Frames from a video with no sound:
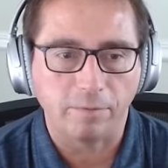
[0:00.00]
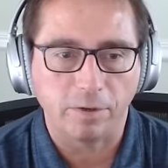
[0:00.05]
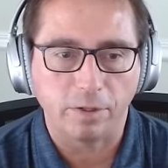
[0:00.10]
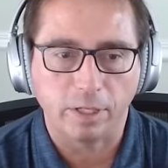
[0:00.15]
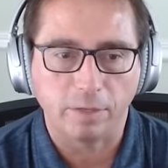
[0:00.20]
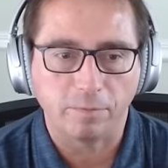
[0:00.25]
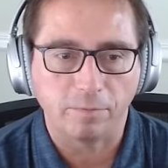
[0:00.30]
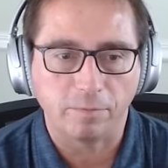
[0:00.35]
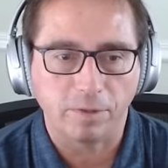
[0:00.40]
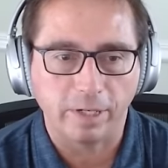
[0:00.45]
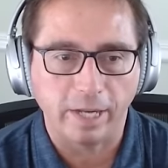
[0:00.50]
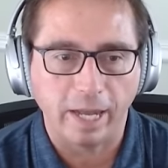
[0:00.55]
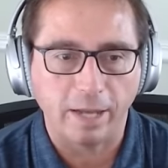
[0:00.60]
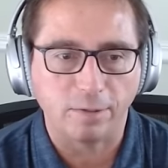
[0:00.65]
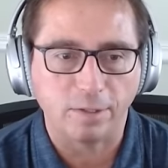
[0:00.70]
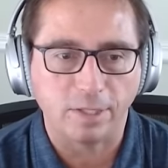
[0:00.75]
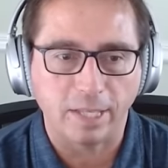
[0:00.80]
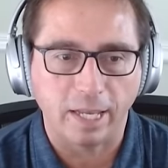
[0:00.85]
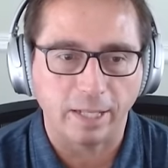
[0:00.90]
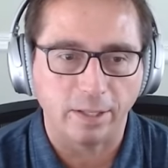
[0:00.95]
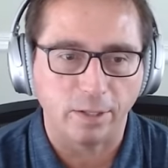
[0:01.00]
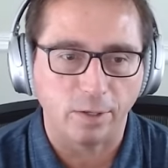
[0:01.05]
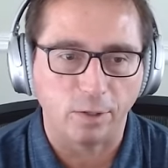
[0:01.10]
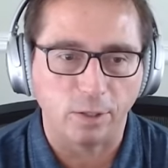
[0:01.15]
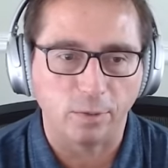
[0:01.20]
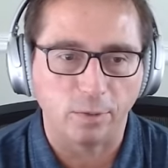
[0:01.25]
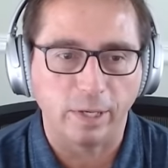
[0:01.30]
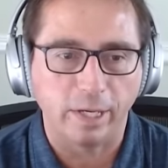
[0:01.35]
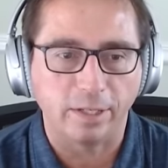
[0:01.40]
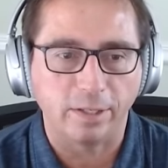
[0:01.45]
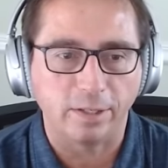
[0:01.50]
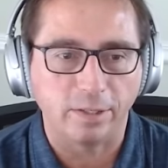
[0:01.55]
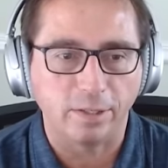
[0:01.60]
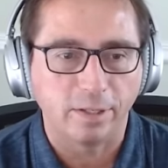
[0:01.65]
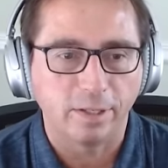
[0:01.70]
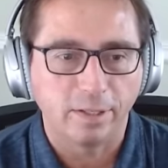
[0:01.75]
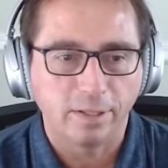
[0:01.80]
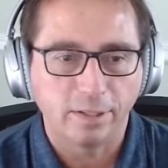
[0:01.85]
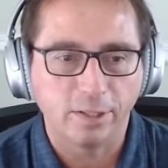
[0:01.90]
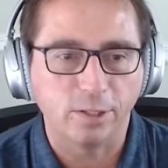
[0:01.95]
If you're looking for downside, the only way
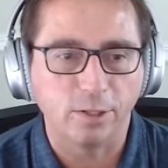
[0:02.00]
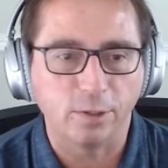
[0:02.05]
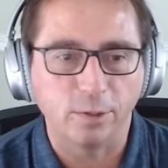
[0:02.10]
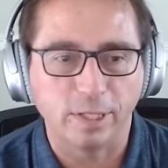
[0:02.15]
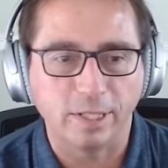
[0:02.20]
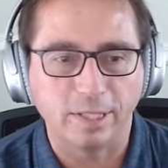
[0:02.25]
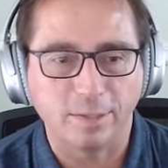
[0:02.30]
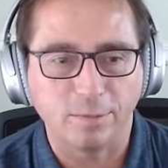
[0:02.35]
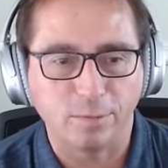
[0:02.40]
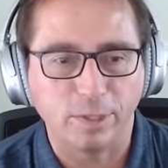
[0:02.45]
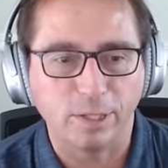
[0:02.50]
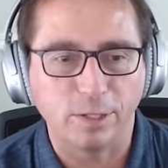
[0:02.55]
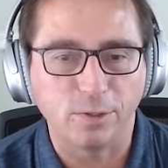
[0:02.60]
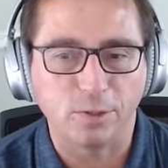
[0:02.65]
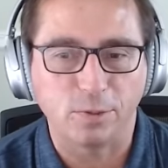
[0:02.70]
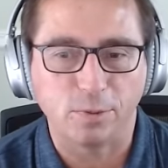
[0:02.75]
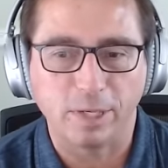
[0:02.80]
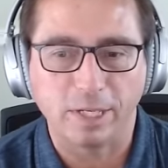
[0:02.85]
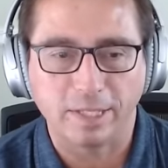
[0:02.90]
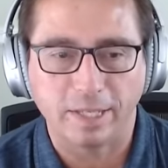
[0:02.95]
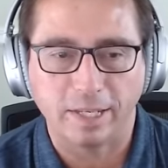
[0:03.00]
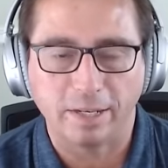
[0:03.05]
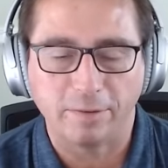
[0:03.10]
to do it is reduce risk.